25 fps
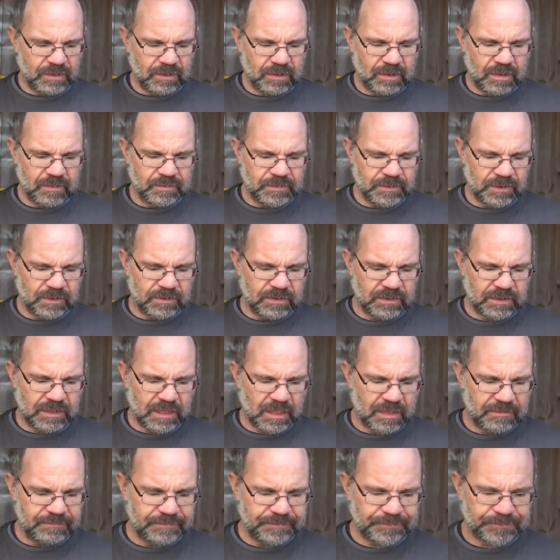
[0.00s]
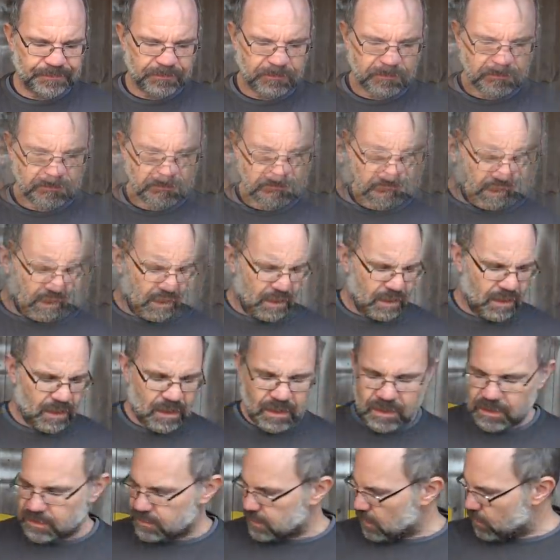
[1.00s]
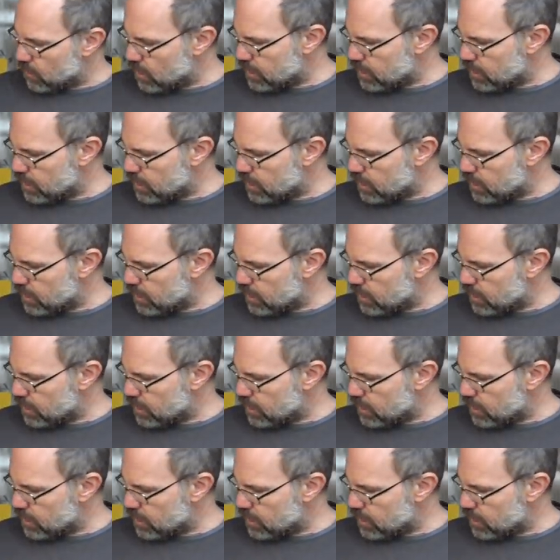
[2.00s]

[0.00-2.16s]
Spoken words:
Gribshund there. So